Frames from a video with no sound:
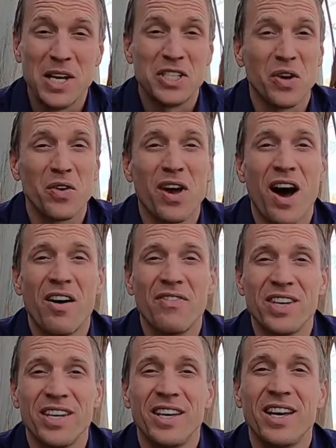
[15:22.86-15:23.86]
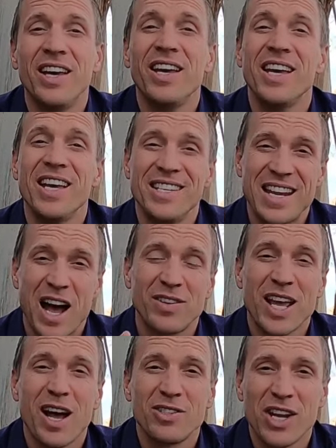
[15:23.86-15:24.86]
Peixoto Coffee in, in
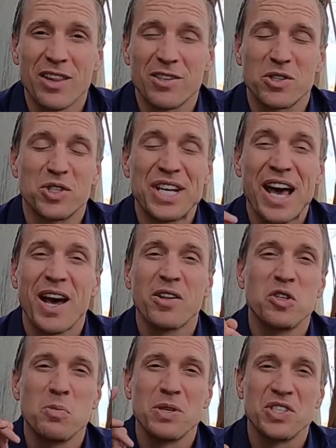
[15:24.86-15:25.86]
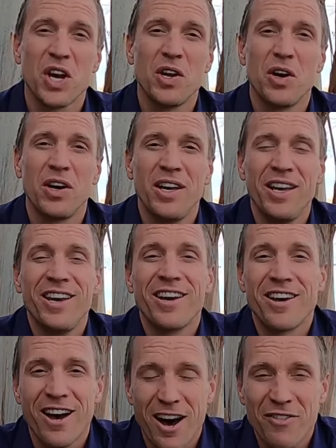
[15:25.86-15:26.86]
downtown Chandler. So shout out to Peixoto
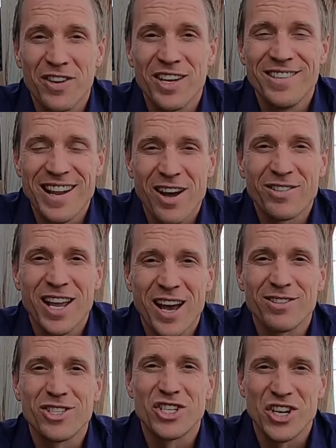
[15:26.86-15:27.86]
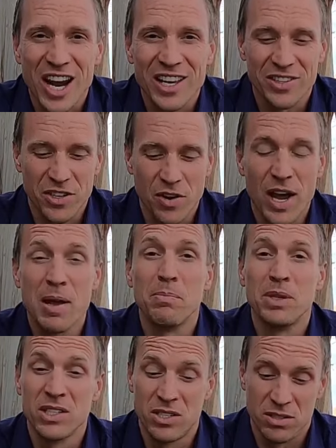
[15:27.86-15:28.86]
Coffee in downtown Chandler, right?
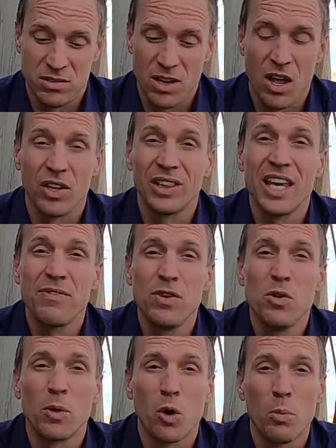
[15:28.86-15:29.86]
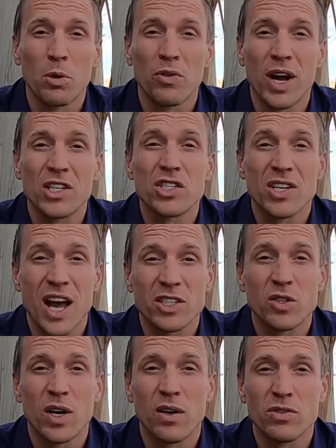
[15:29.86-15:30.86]
But this is solid. Lakeview, McCormick Ranch,
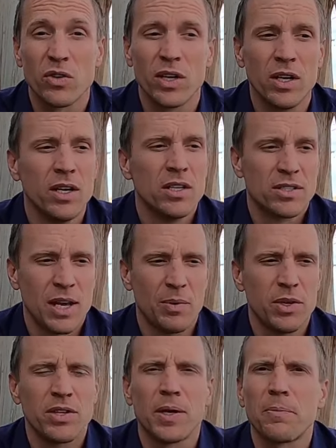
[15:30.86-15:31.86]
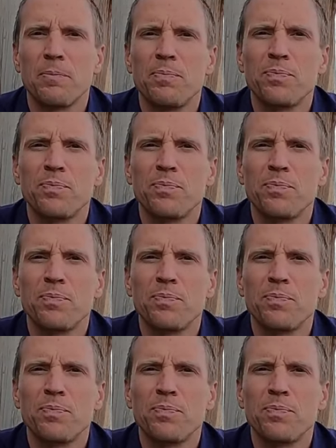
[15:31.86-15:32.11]
Scottsdale, Arizona. Sam, what do you think?